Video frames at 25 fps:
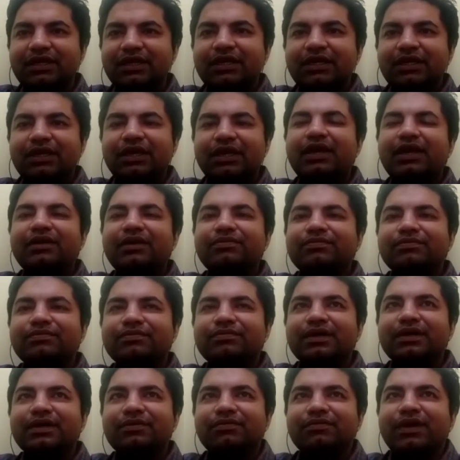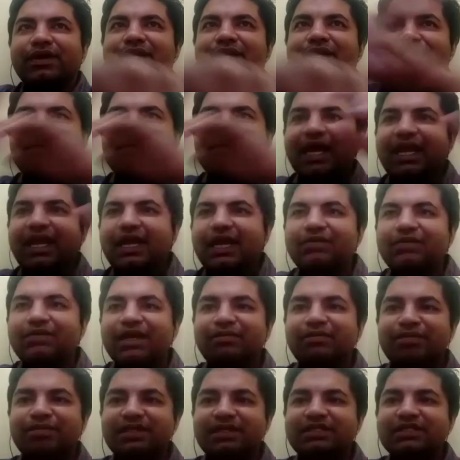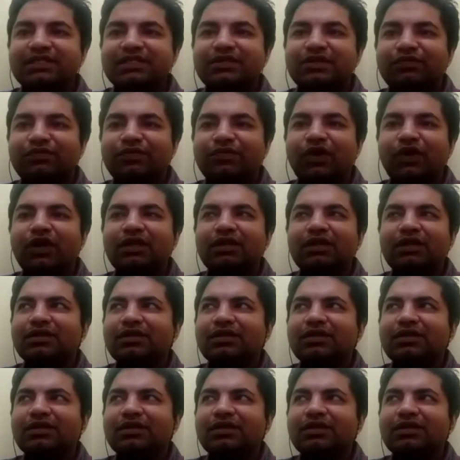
You had one black and white picture of all